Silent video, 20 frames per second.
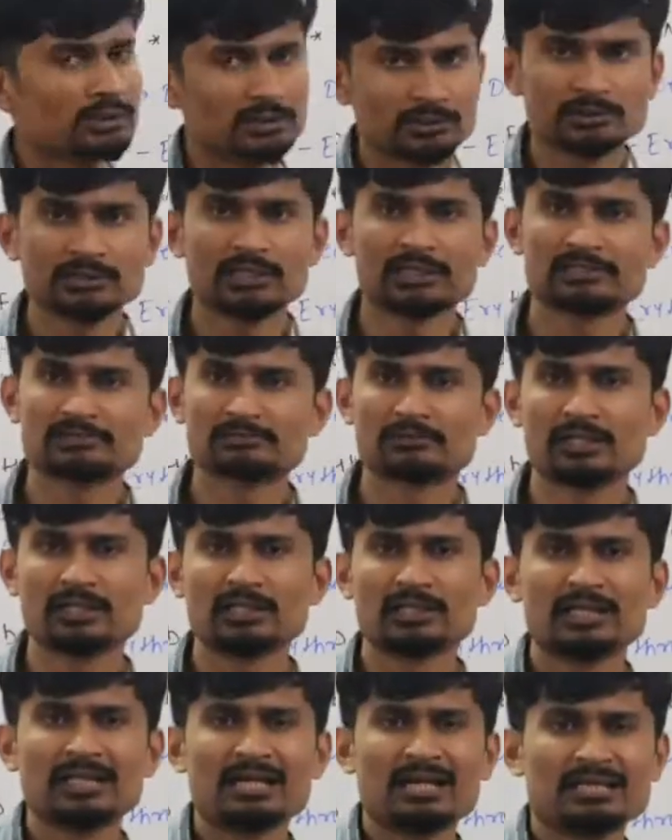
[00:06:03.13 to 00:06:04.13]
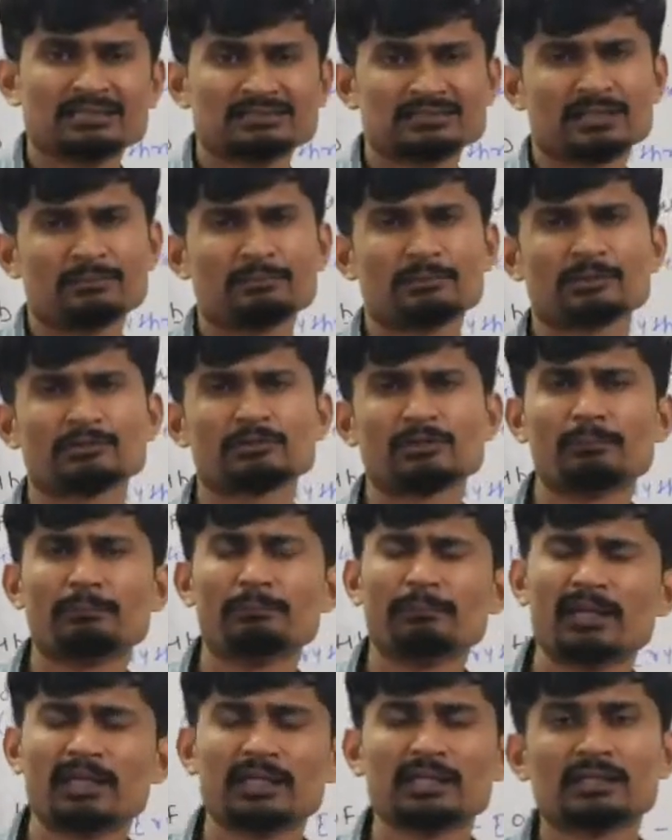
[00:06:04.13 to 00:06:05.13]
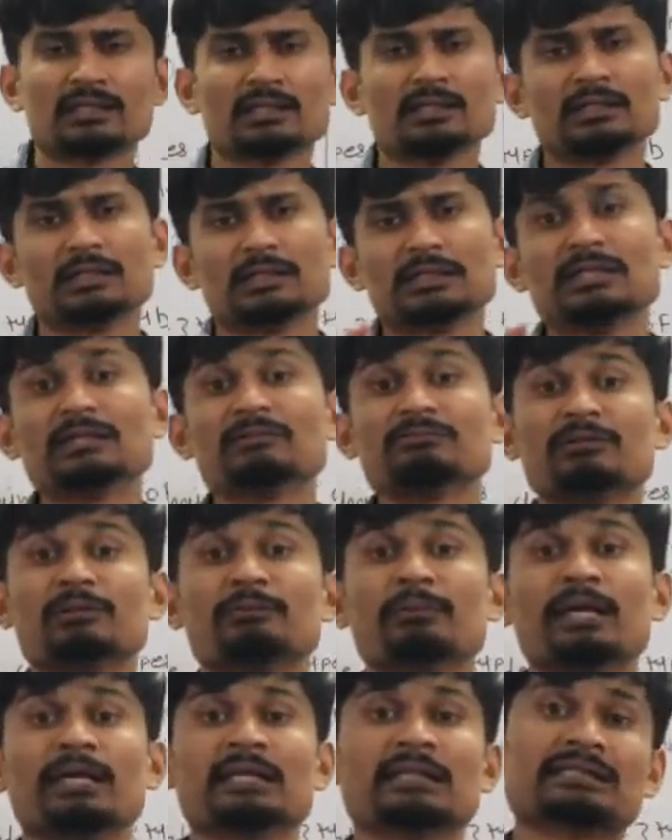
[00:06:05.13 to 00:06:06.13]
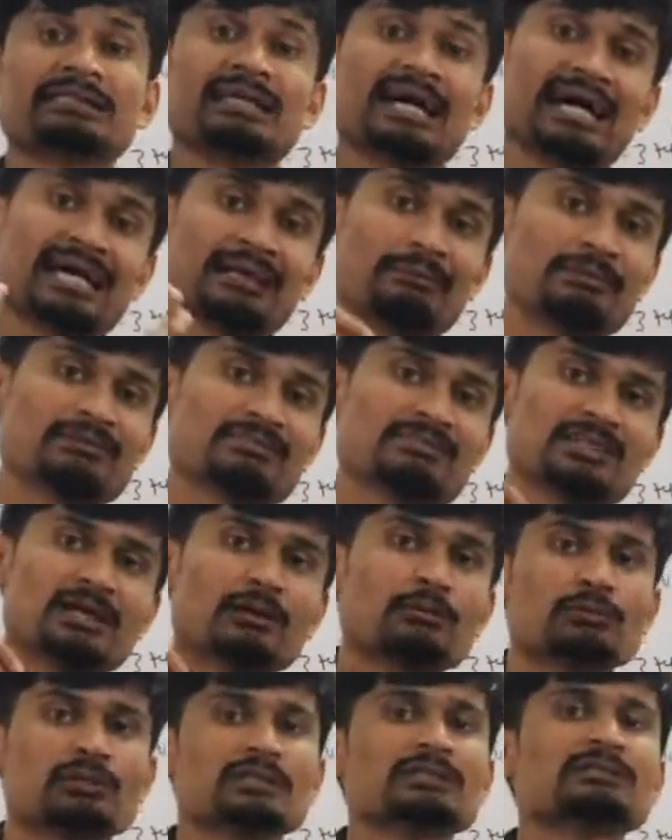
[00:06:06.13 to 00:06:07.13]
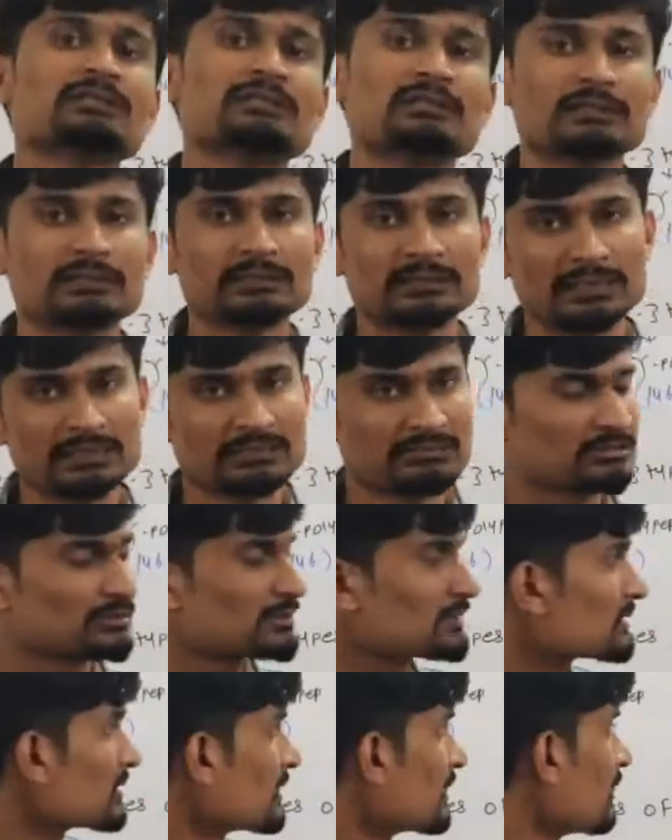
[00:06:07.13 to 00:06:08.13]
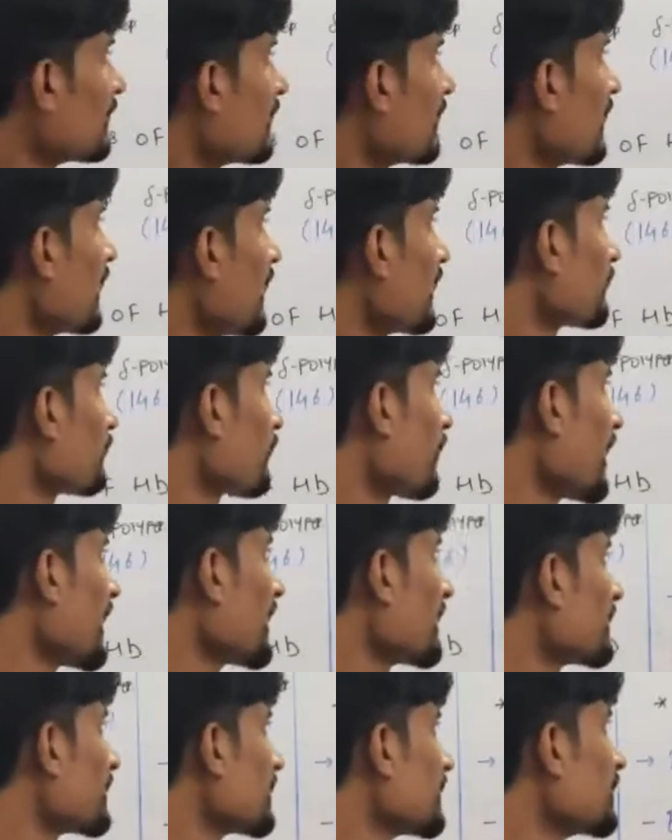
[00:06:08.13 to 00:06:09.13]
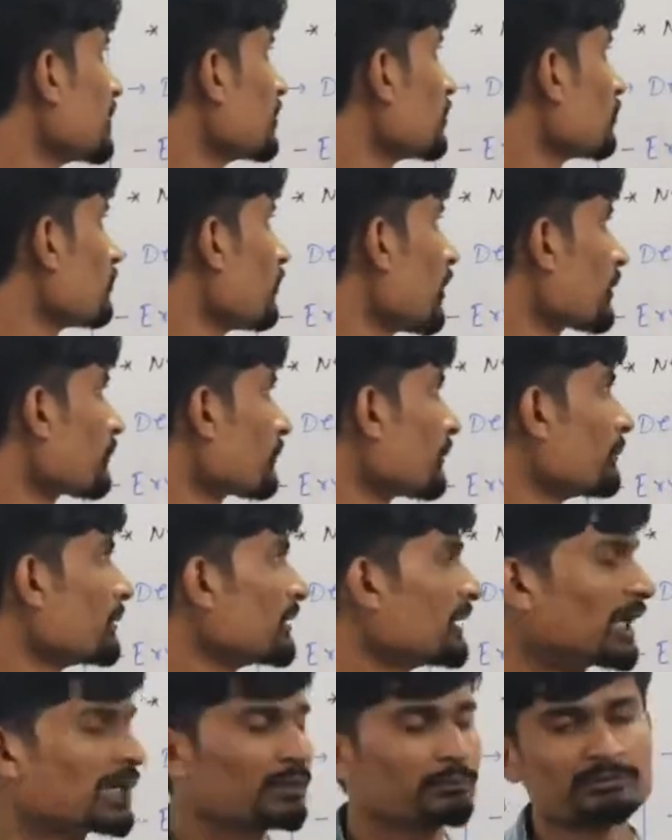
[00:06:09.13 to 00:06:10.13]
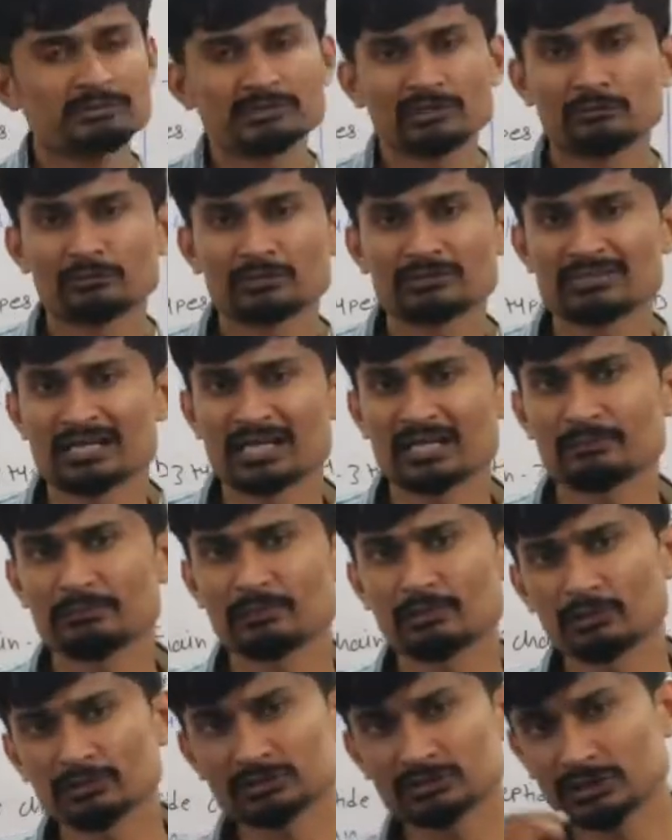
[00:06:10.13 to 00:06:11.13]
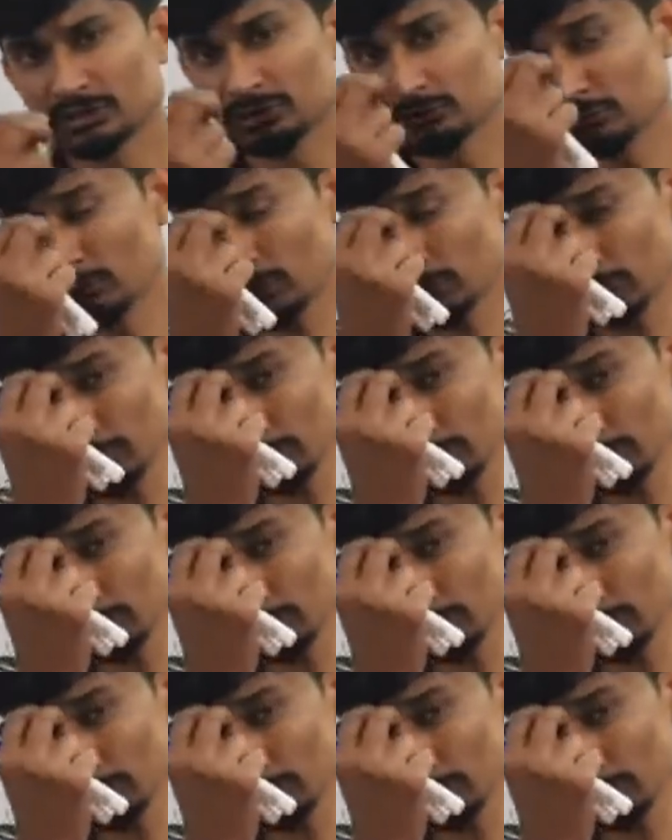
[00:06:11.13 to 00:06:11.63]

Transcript: and that's why as compared to the male, in female the RBC count is less. And why in newborn baby the RBC count is high? Because the newborn